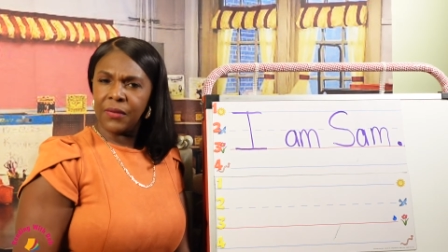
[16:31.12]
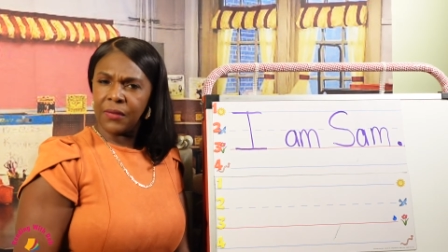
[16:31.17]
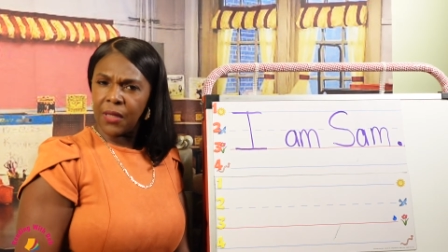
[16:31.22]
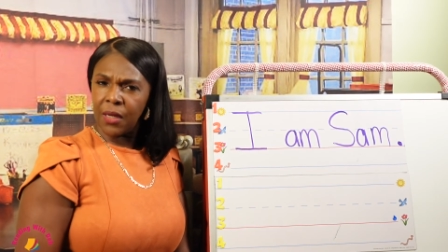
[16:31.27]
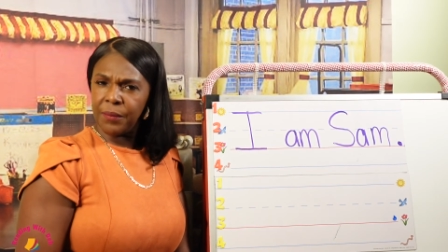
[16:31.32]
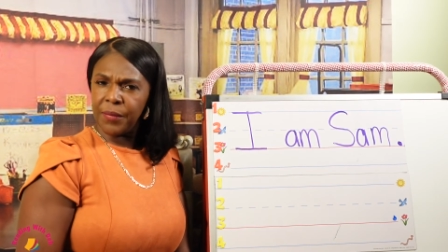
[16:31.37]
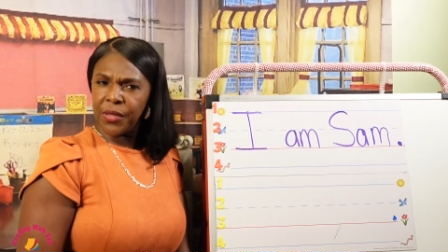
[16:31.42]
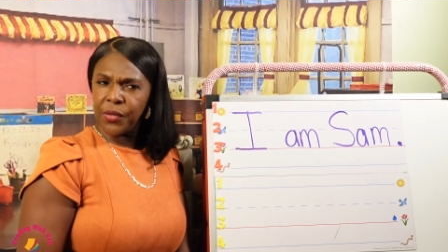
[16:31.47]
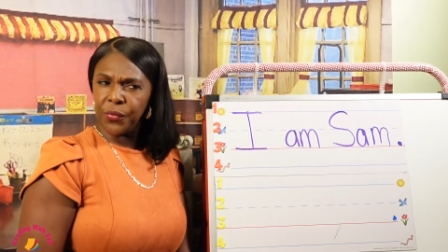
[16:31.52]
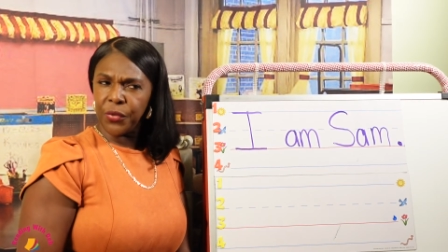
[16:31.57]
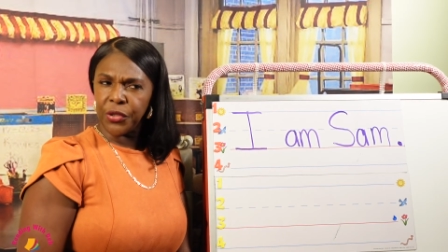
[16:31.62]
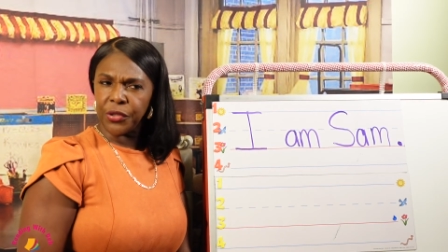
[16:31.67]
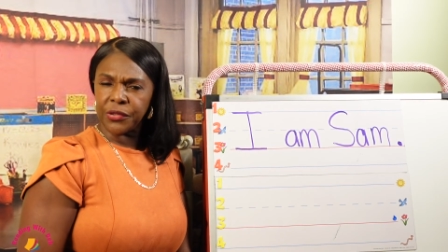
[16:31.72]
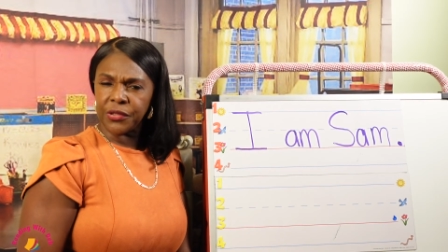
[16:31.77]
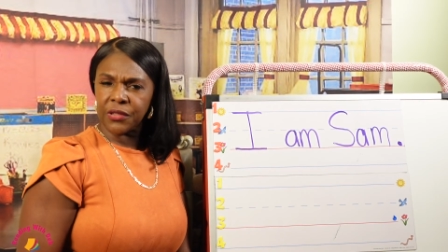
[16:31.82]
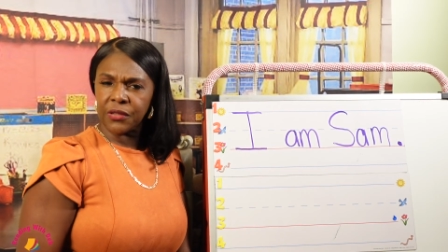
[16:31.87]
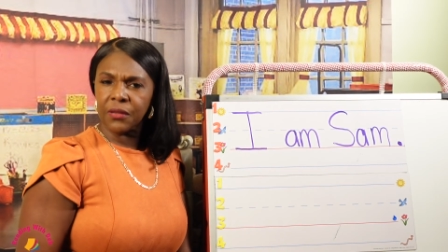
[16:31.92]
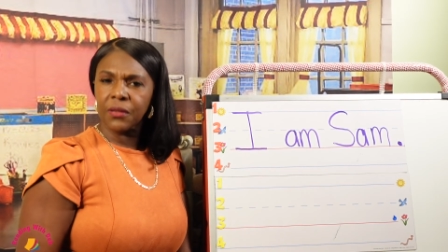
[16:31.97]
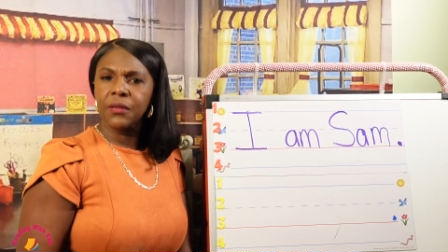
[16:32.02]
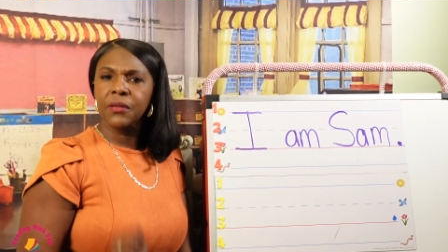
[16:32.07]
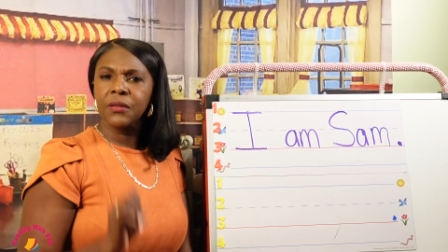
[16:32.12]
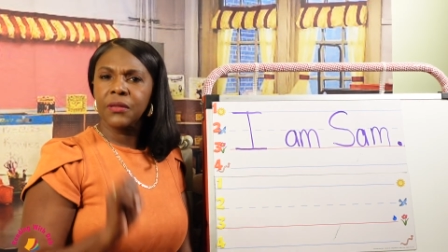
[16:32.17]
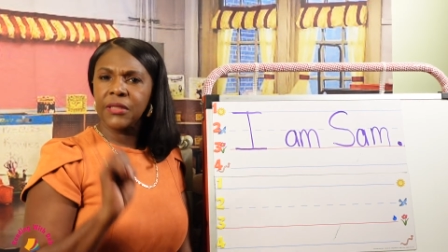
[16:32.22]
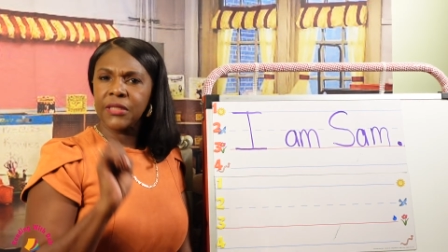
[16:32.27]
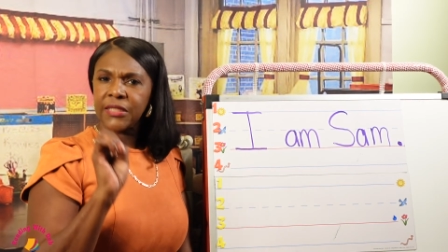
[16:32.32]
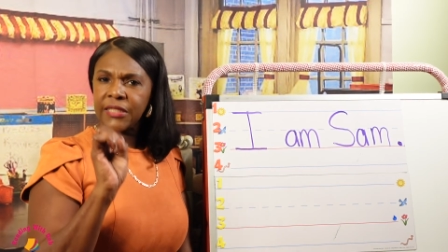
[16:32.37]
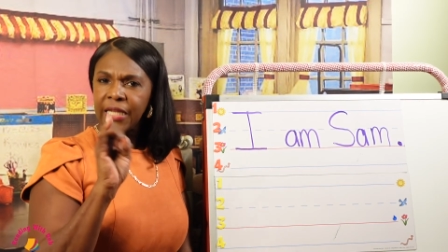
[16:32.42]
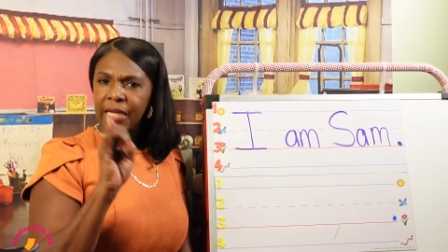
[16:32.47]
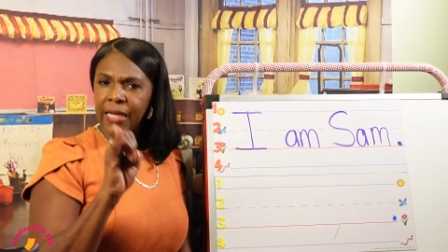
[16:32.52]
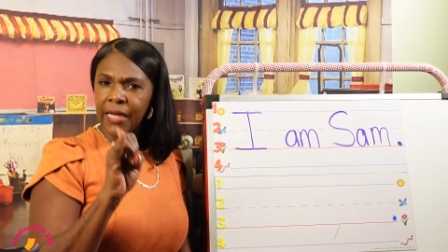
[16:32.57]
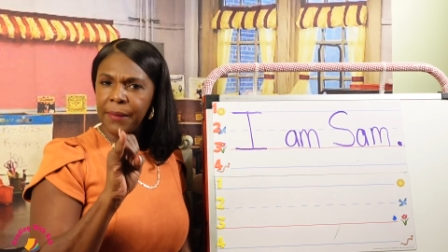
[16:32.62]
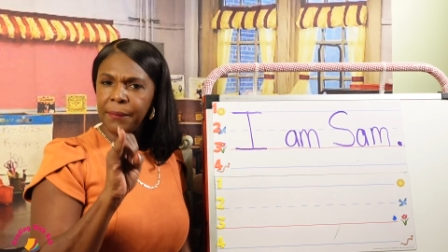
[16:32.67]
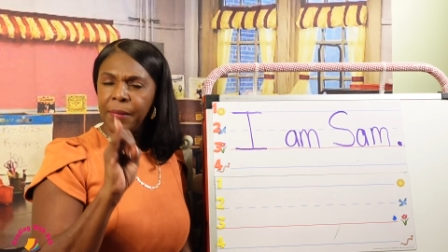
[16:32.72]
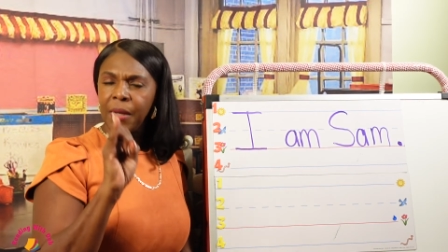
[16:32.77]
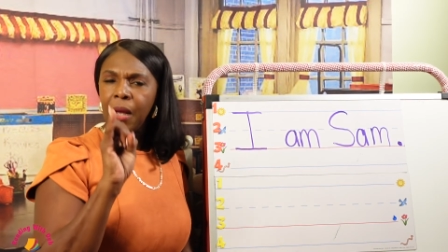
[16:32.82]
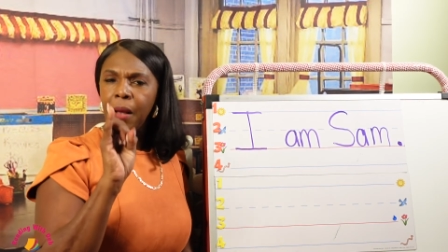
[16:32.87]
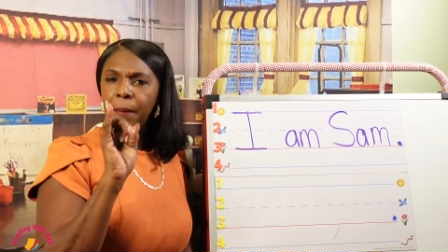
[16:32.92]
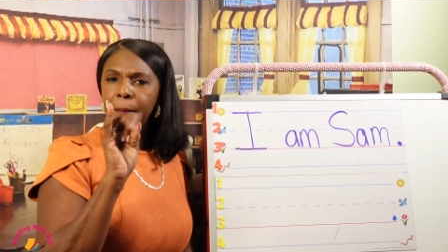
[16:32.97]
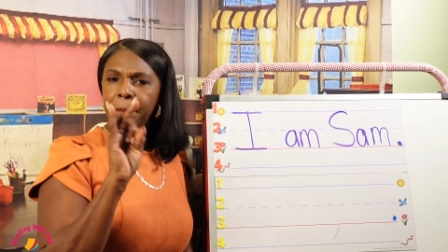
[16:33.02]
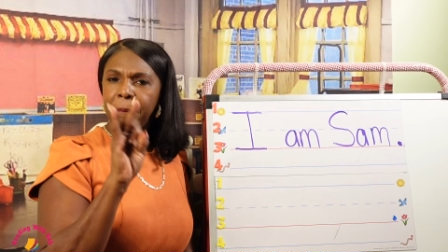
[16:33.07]
How many words?
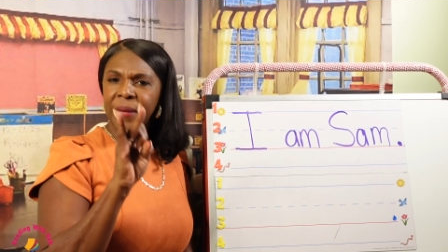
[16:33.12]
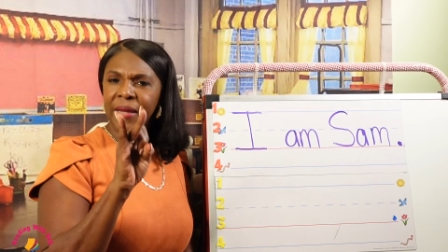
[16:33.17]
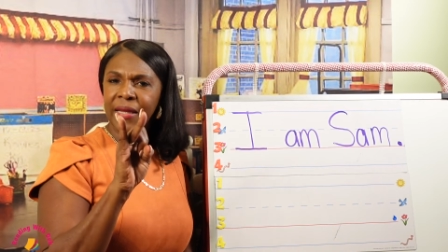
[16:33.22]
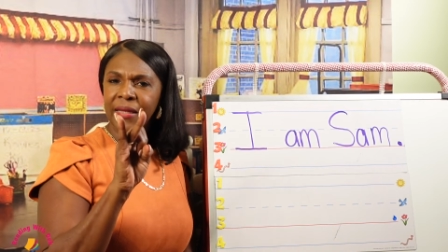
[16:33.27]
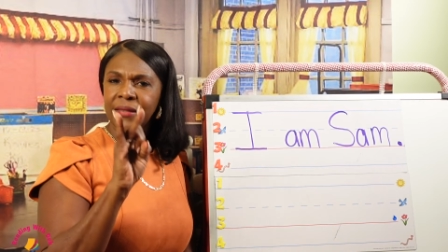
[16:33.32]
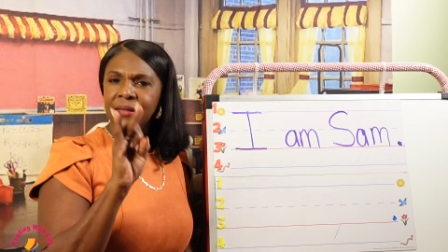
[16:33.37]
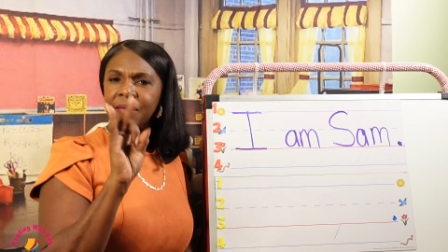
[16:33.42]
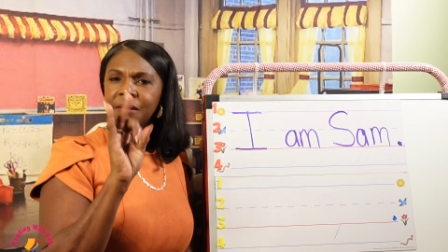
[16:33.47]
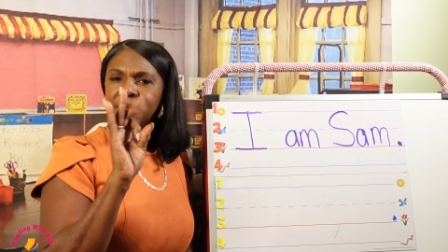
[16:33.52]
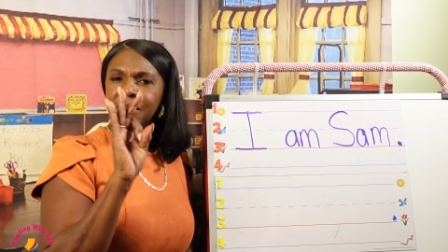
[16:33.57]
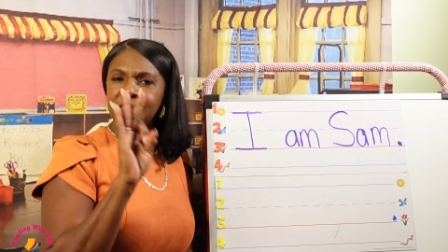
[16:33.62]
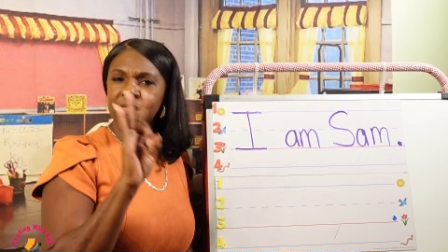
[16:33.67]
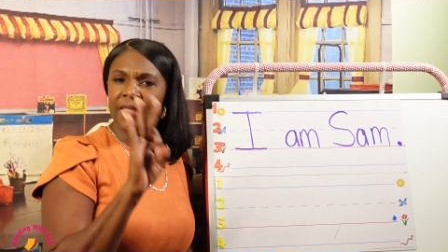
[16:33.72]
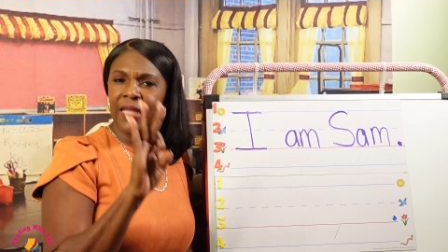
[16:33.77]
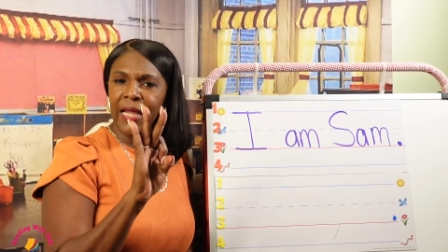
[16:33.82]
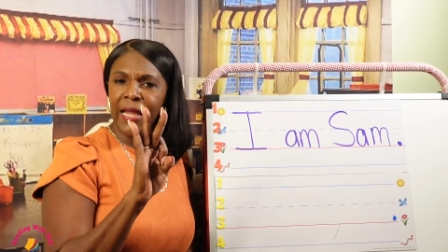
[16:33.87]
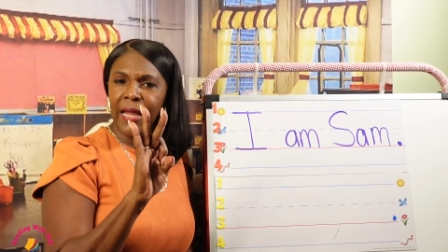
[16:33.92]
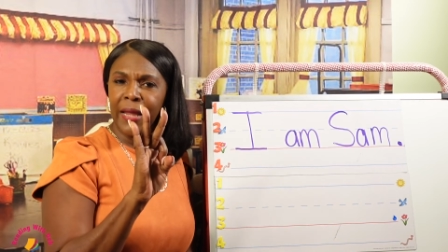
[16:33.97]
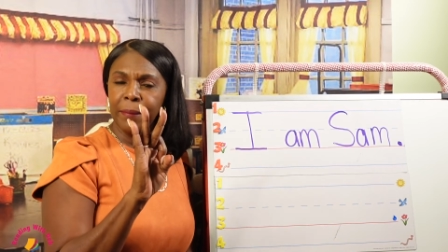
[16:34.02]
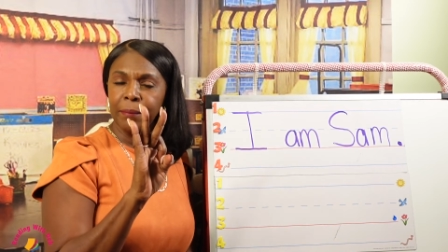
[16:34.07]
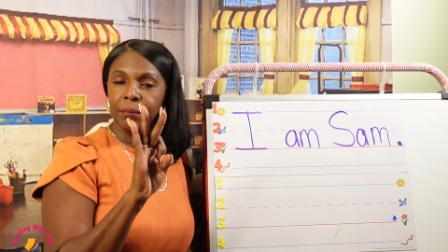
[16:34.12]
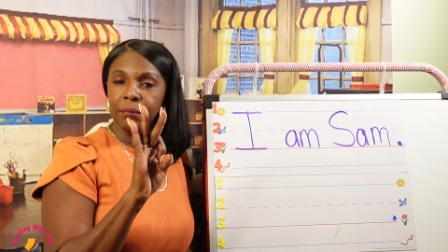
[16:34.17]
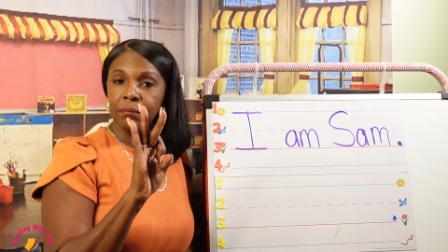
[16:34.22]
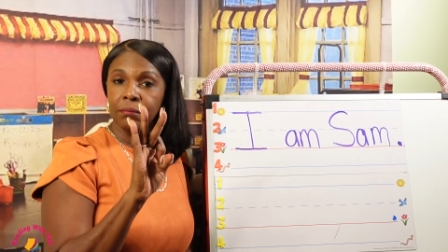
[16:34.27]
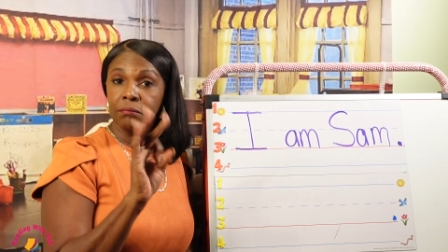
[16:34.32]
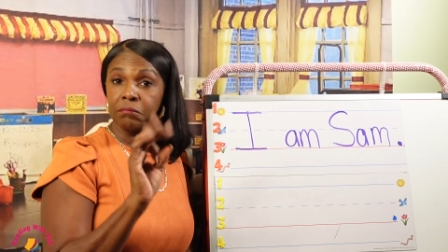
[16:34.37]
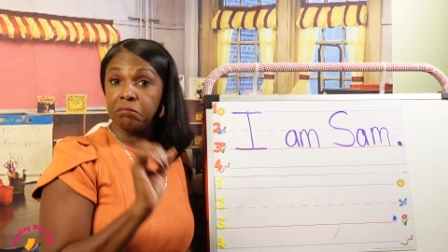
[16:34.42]
Tim bit Sam.